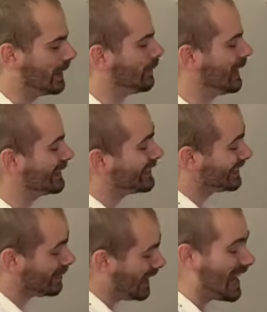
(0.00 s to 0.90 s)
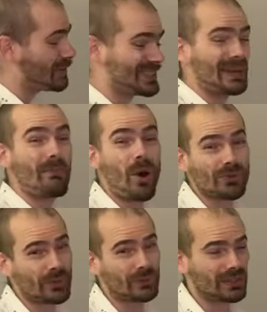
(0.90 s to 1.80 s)
But I would say
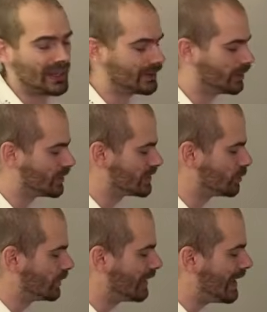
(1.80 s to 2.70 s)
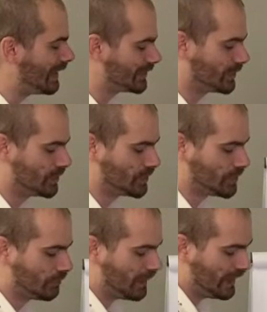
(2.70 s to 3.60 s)
most of the landlords will ask you to
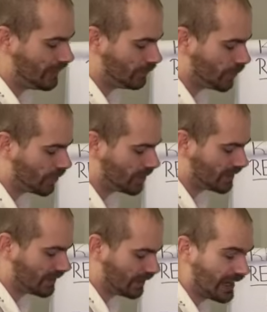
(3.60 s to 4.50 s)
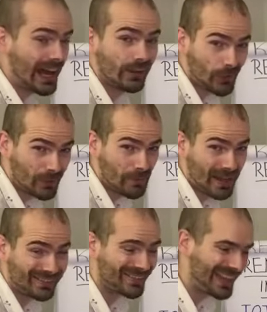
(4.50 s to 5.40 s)
pay for the half of the
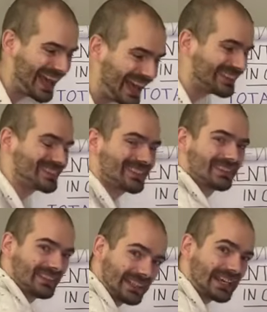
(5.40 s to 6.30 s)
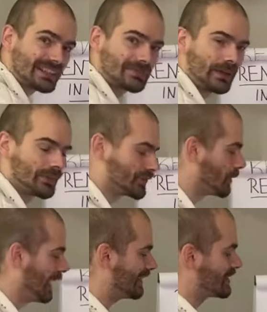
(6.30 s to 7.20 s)
month and the next month.
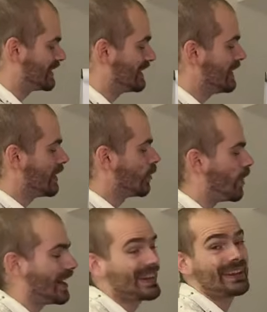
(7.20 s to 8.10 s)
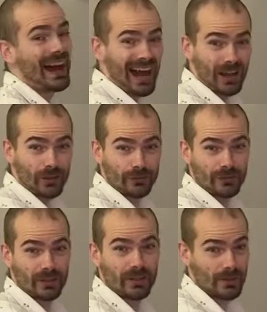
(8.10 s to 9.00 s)
So actually 1.5
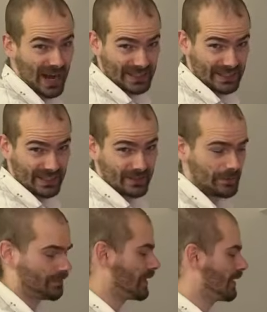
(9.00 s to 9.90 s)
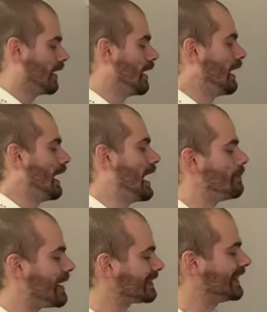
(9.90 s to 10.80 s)
rents.
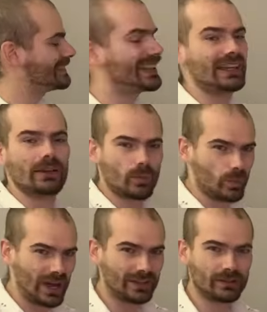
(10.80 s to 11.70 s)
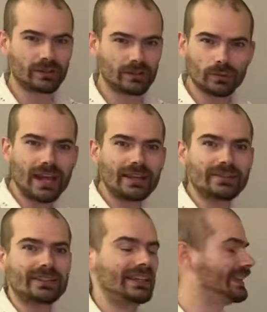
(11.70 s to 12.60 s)
But let's say 1
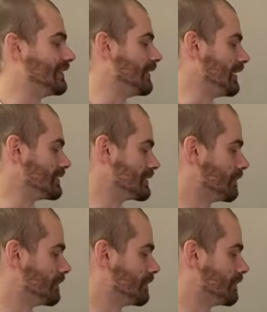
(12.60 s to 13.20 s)
rent in advance.